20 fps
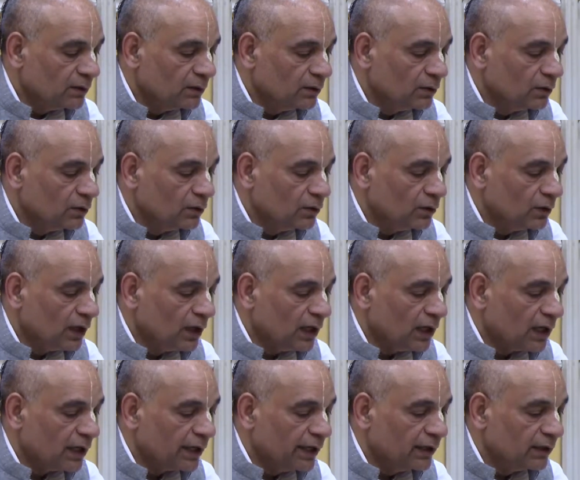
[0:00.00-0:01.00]
who
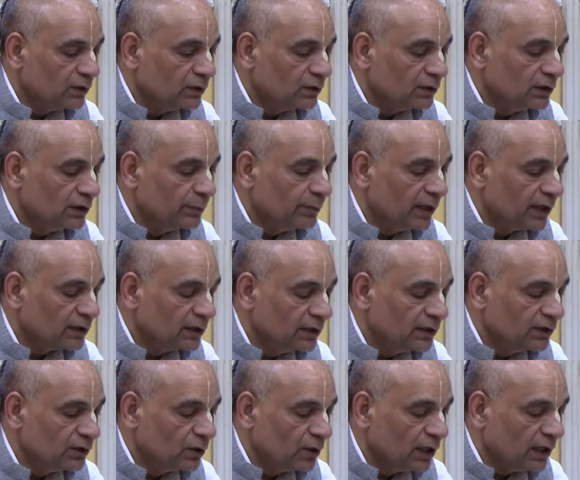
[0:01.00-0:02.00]
are into the Bhakti
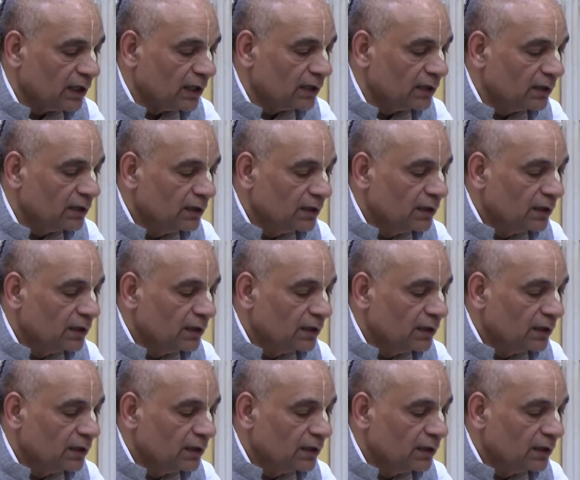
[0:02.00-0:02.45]
Yoga